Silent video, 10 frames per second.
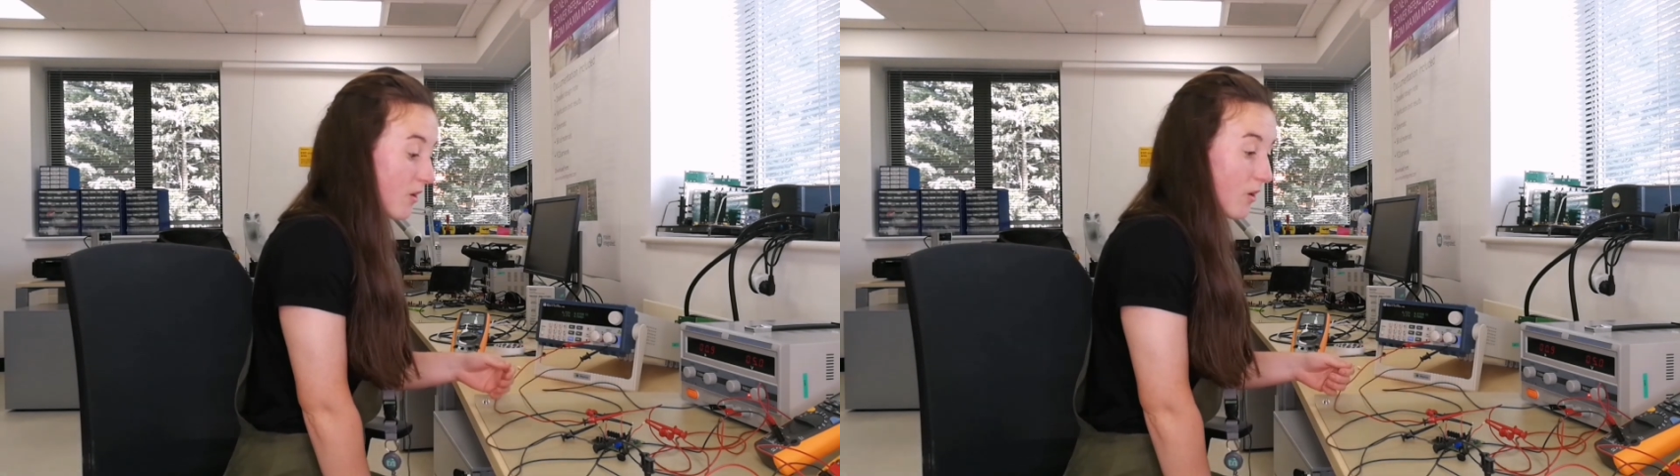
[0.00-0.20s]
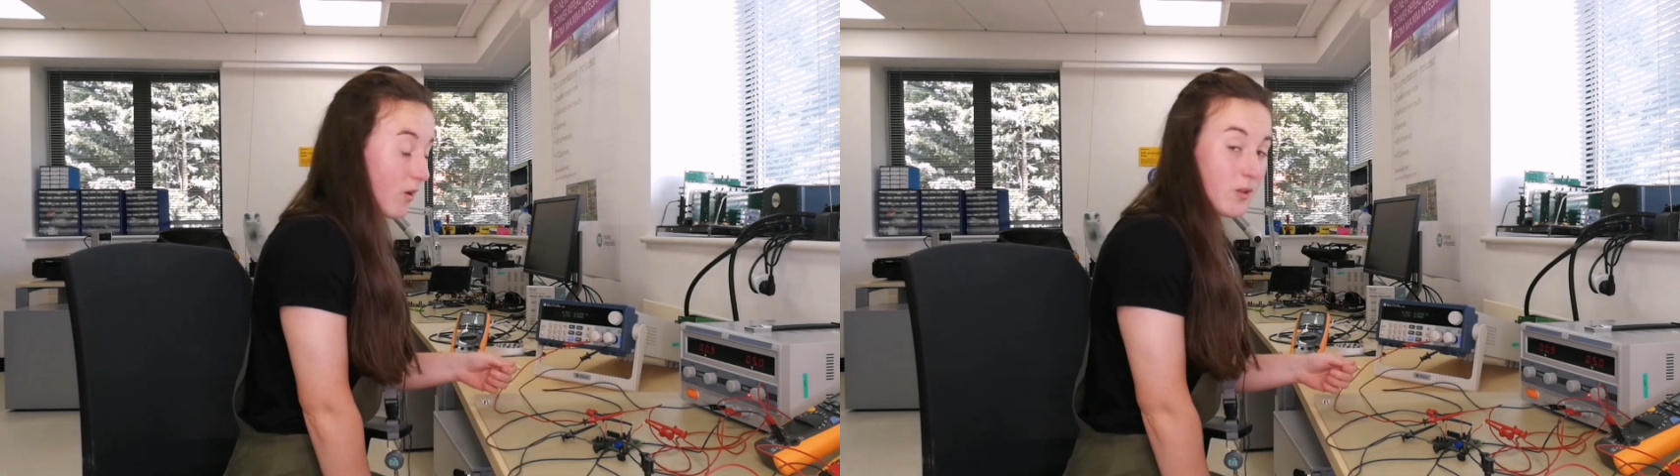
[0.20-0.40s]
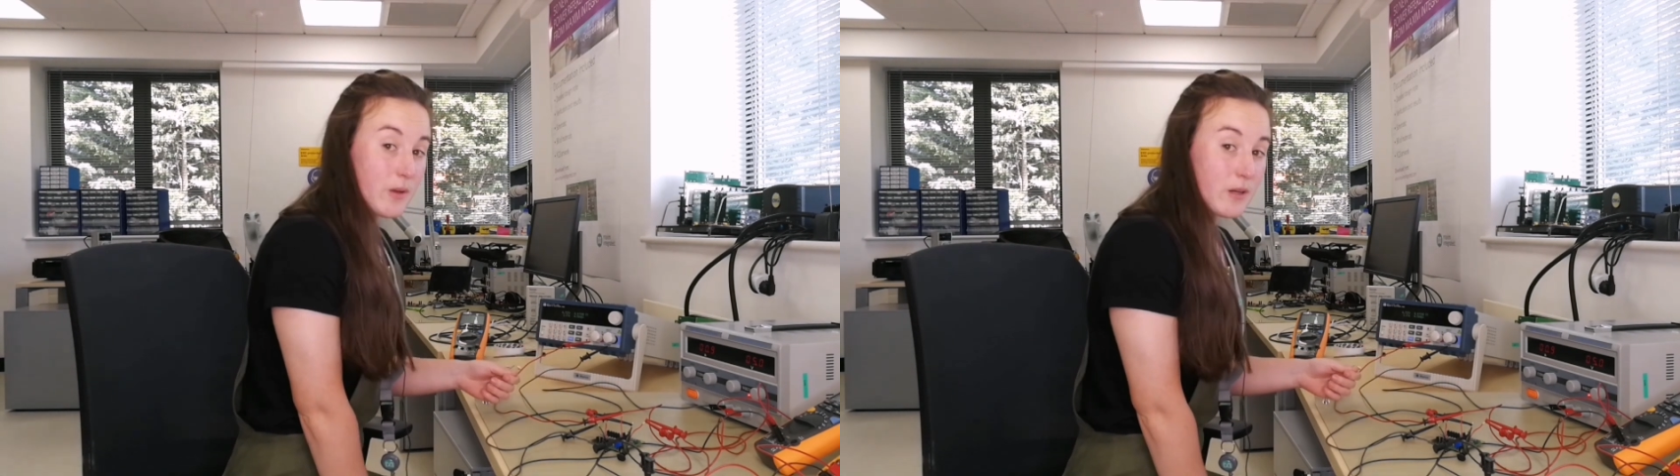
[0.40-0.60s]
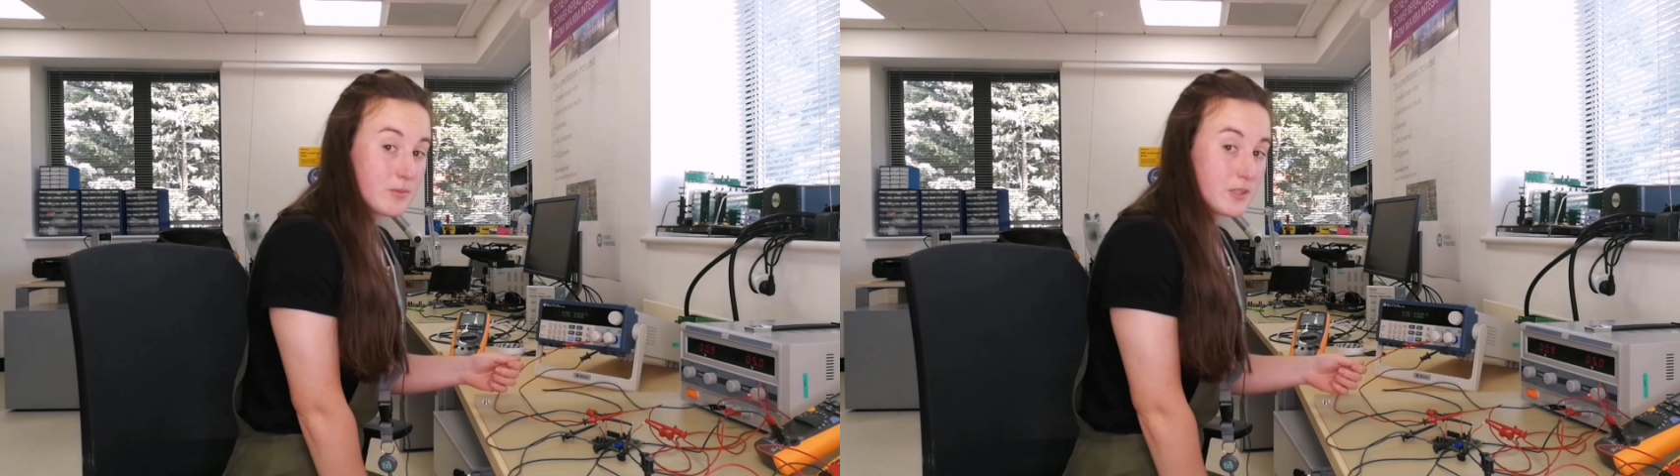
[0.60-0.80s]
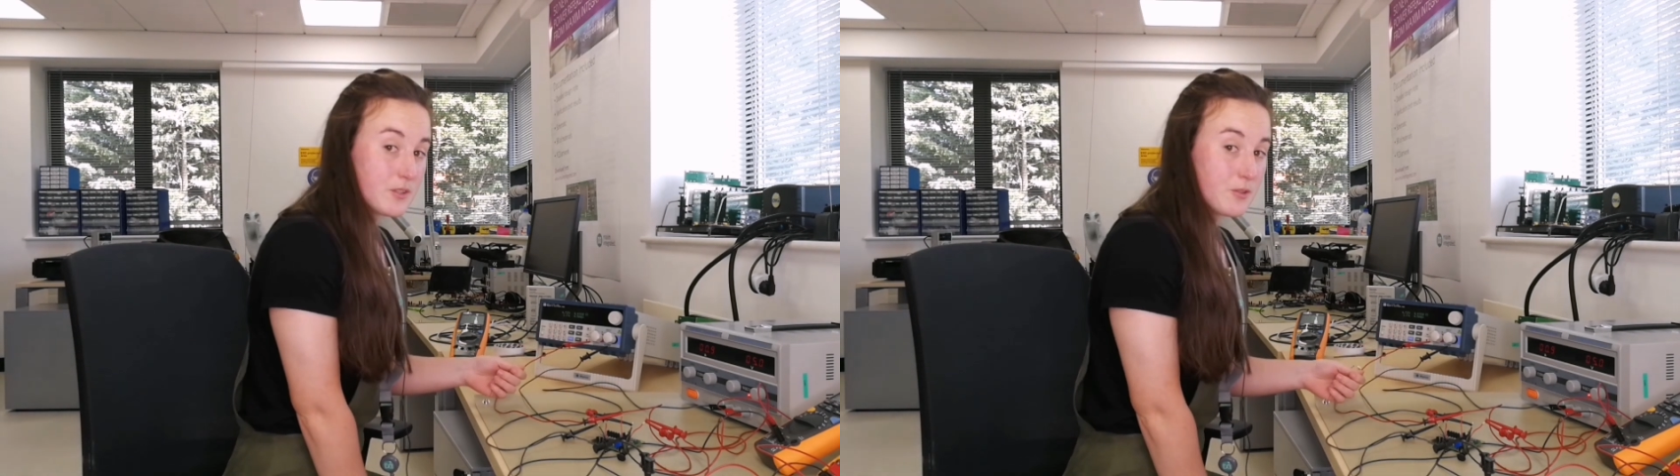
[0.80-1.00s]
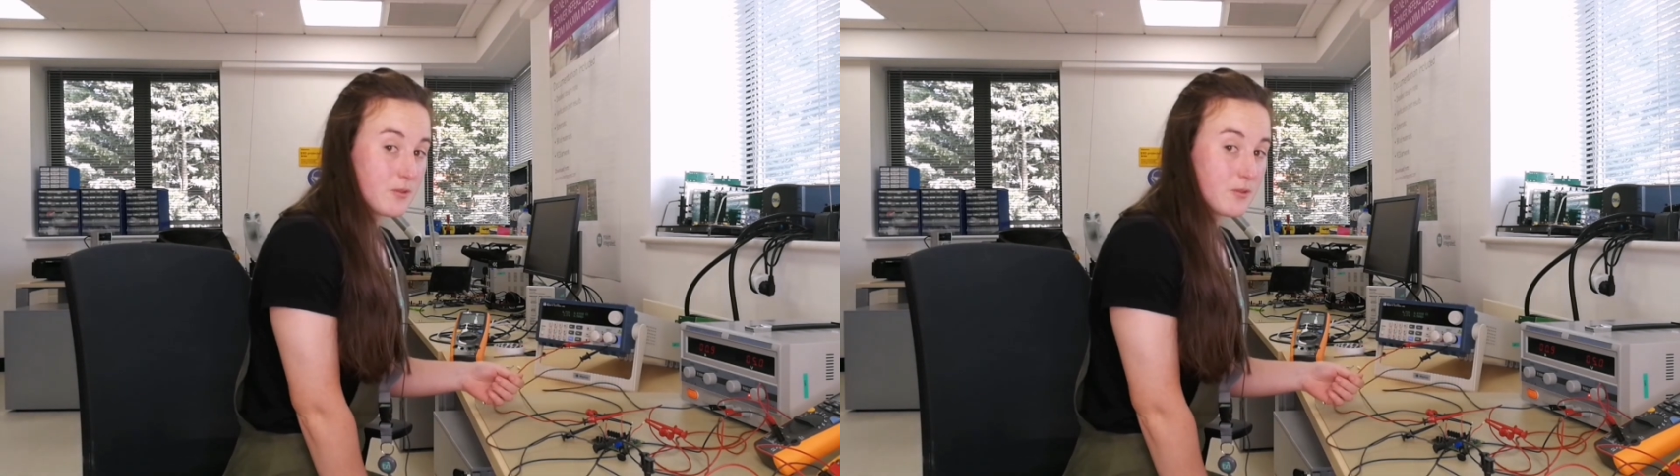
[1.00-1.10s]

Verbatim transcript: all the way up to 2